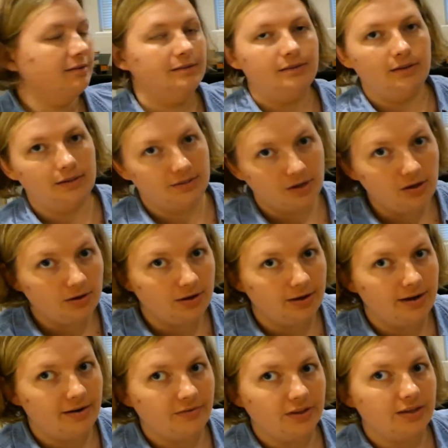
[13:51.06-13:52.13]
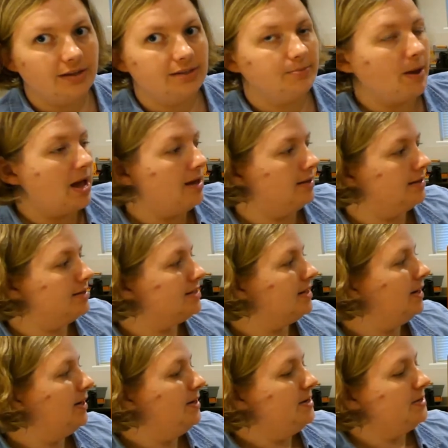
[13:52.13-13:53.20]
it's all good. Everything's balanced.
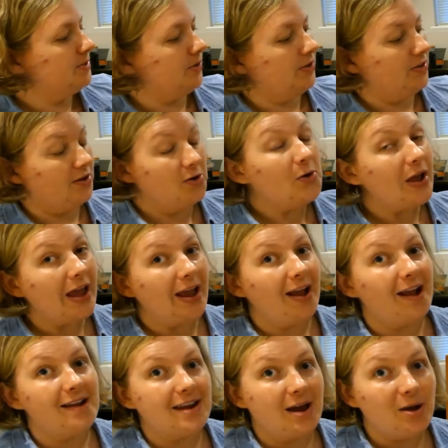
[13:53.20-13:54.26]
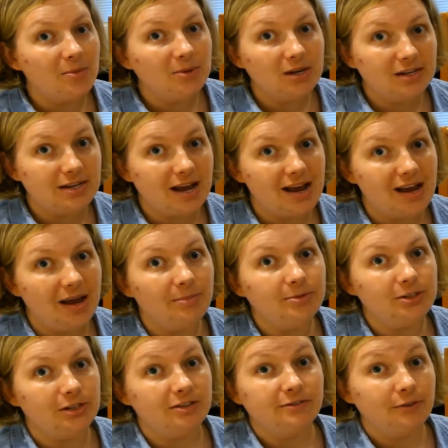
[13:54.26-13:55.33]
So I thought, okay, and now I'm going to tie up
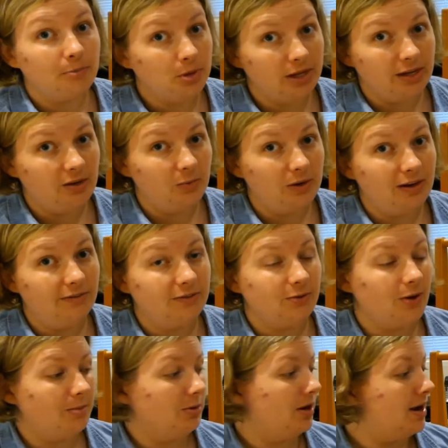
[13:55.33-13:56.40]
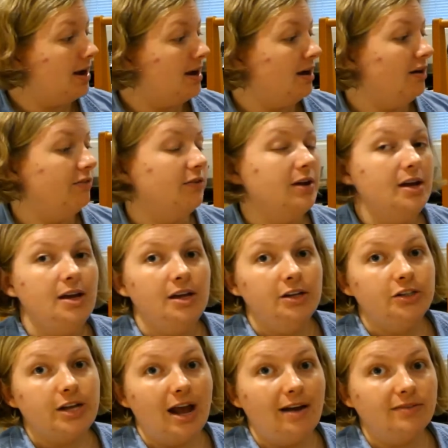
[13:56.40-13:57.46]
just for plain weave. So I'm going to have
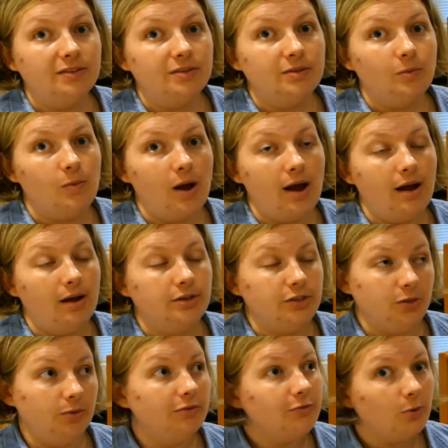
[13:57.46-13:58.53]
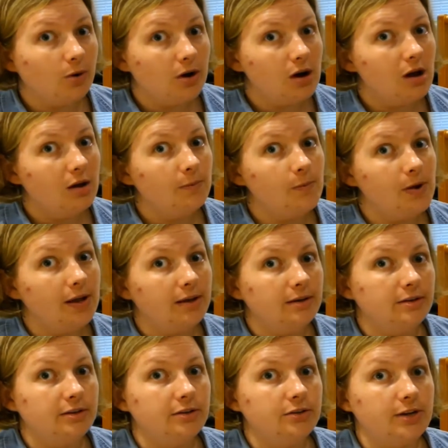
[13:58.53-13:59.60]
shafts 2 and 4 on
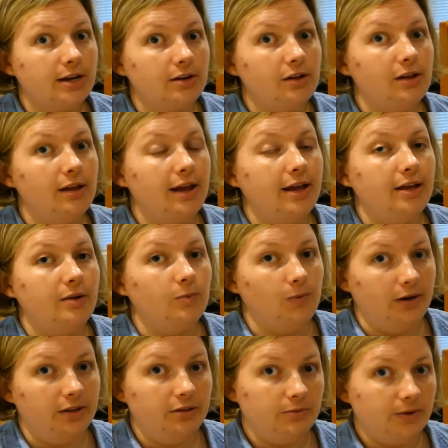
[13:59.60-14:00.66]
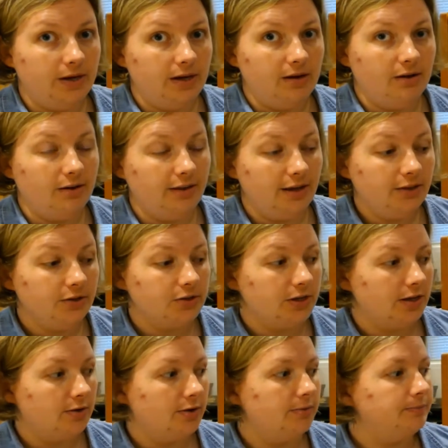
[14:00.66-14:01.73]
one treadle and 1 and 3 on the other
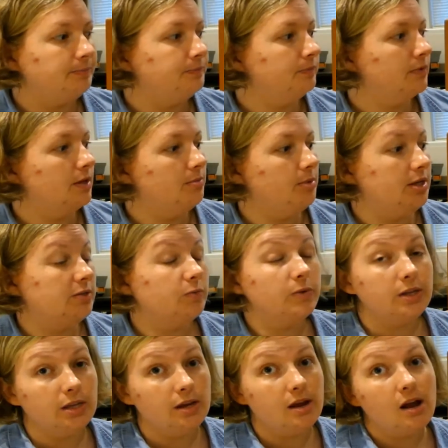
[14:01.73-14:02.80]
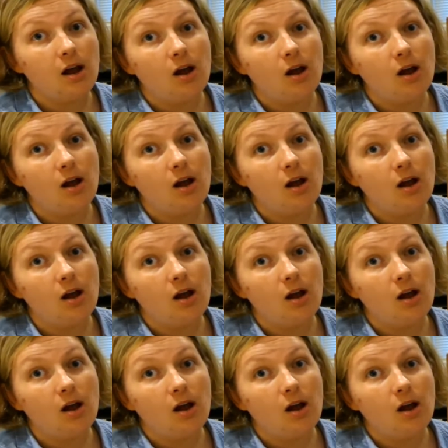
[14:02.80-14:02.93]
treadle, because really